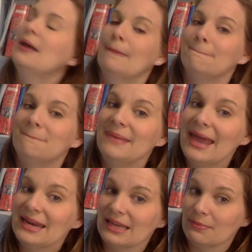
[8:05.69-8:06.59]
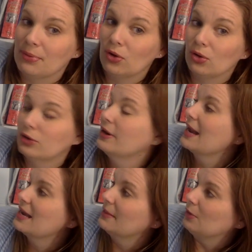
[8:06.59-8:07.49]
Many polar
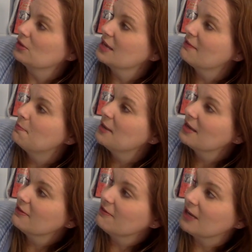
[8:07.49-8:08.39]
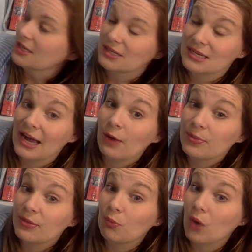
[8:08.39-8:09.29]
animals have big feet to help
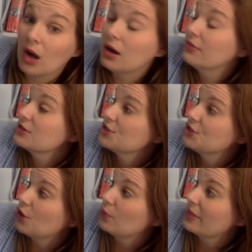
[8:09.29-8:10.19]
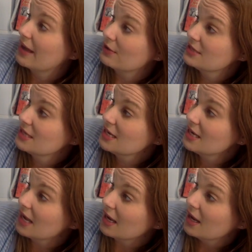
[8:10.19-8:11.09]
them walk on the snow without
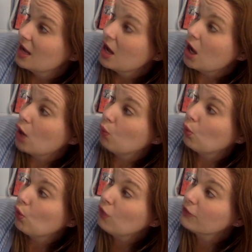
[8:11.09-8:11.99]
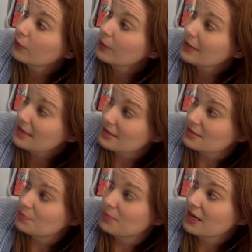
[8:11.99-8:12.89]
sinking. A
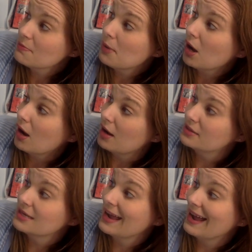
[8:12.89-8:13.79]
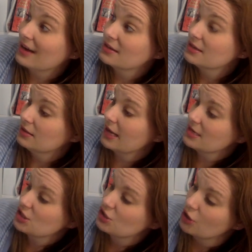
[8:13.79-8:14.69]
wolverine's big paws act like
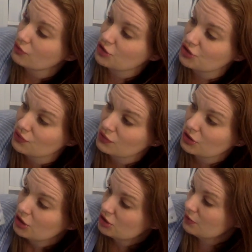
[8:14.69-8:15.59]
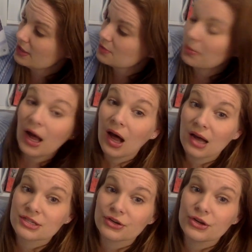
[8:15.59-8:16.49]
snowshoes, so his
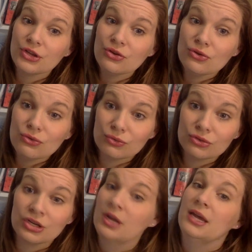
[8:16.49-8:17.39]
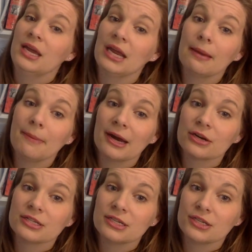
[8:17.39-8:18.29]
paws are huge in
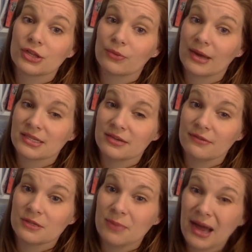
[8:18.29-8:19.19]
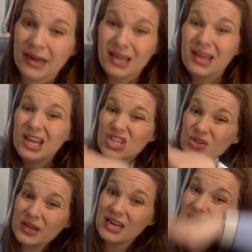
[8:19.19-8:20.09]
comparison to the rest of his body so
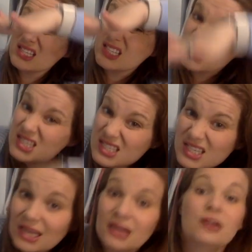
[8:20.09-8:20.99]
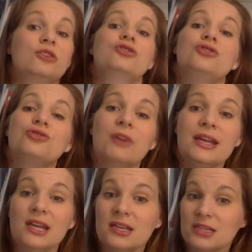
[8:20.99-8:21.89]
that he doesn't sink
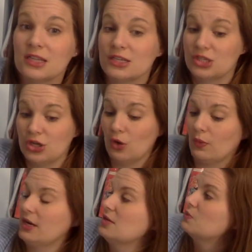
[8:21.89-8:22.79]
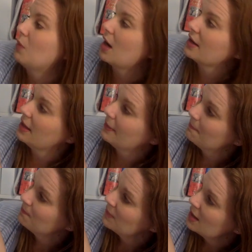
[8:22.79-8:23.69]
straight into the snow when he's walking.
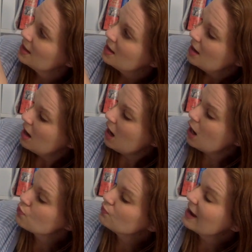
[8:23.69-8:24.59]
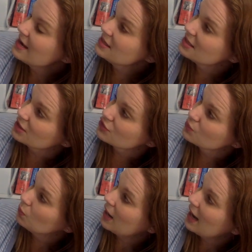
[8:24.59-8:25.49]
A reindeer's
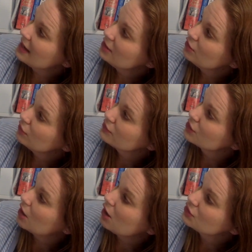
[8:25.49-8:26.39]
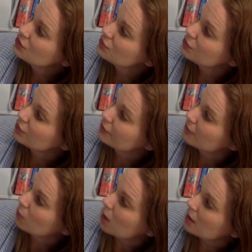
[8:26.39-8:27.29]
wide hooves are also good
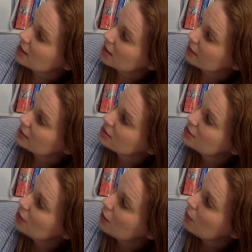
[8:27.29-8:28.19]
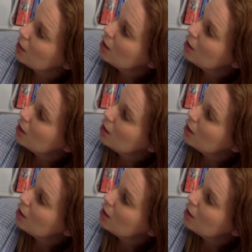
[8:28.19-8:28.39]
for walking on the snow.